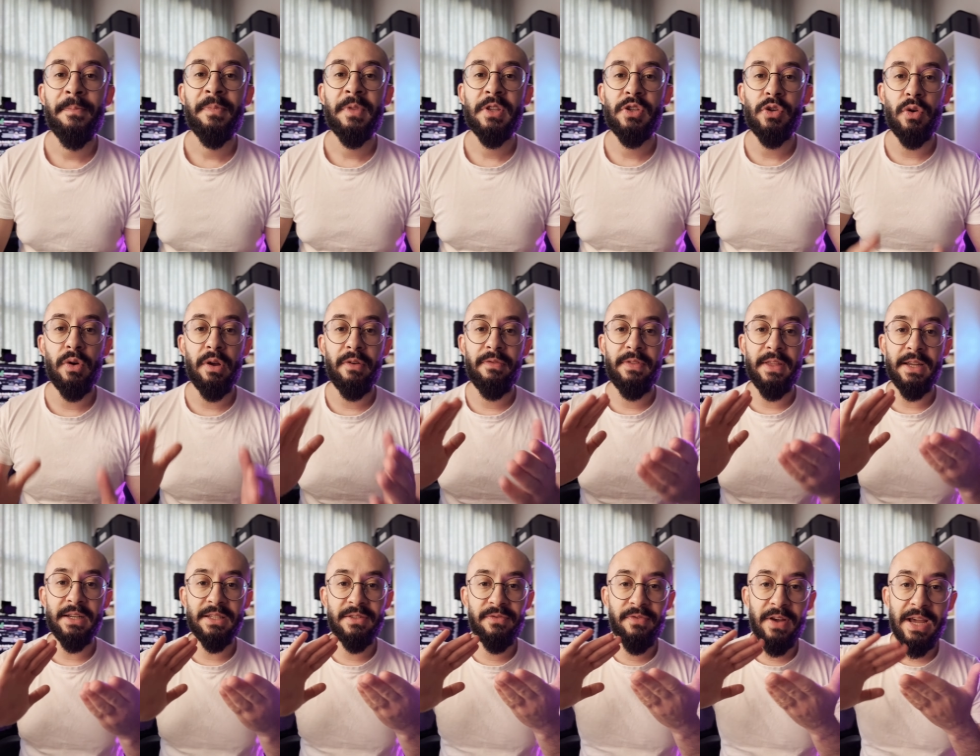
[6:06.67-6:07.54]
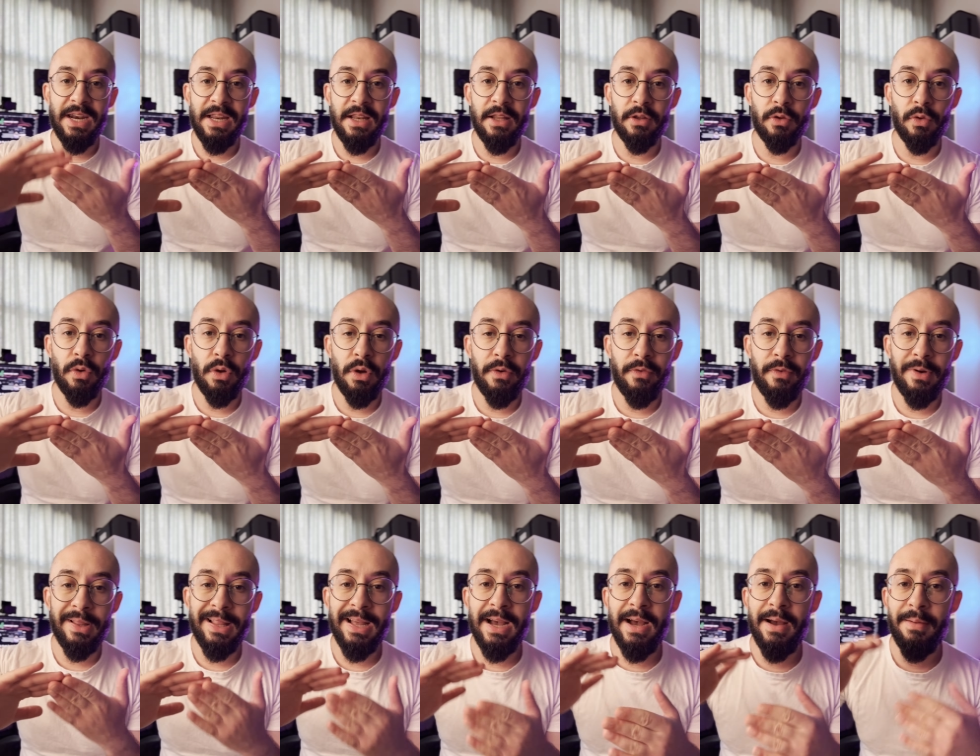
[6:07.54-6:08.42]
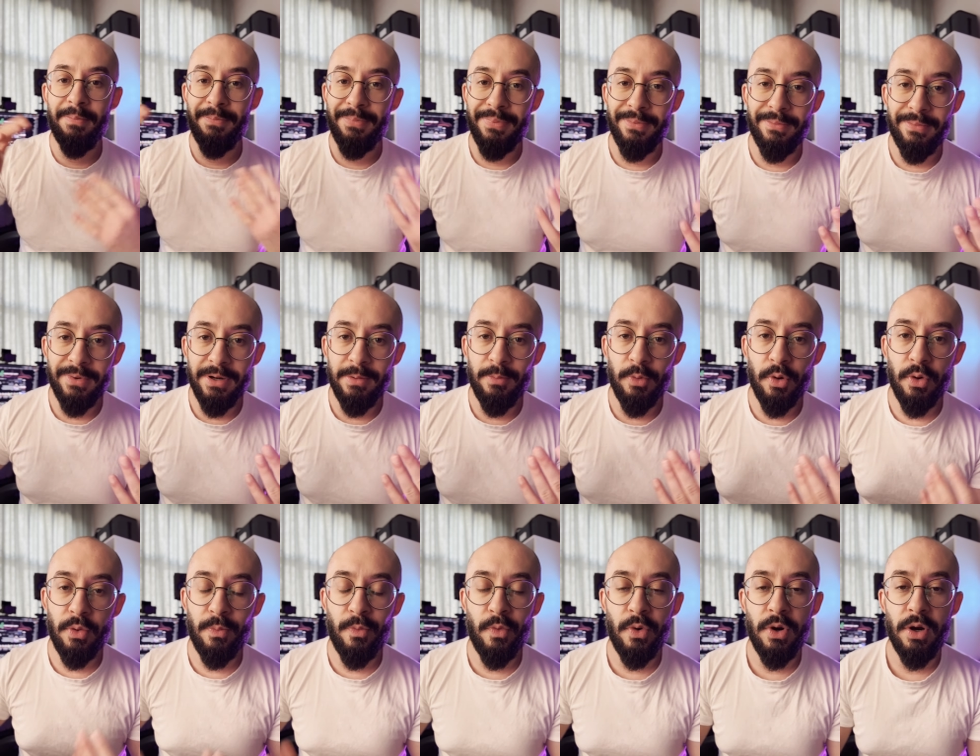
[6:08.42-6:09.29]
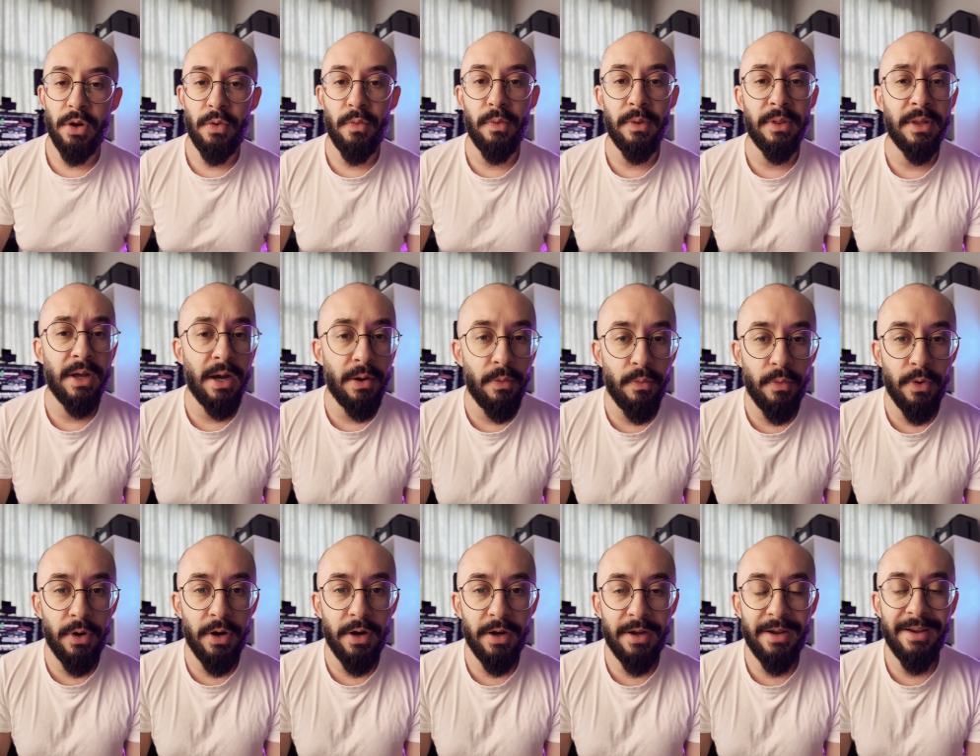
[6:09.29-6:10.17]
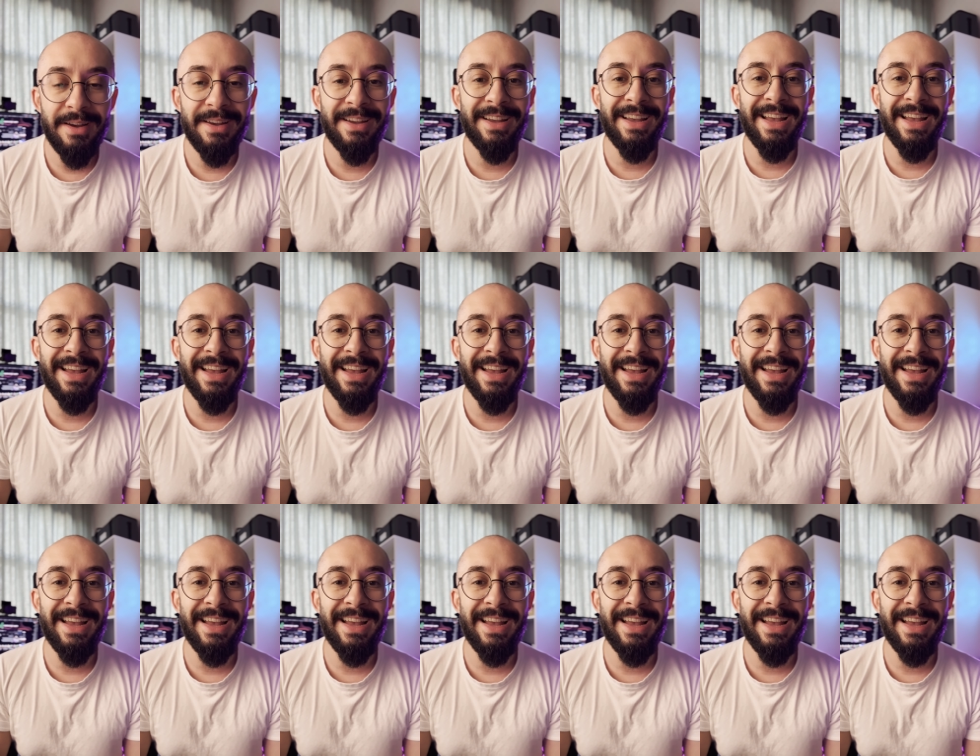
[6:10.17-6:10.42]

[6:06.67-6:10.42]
So if there's very little overlap, remote work will not work,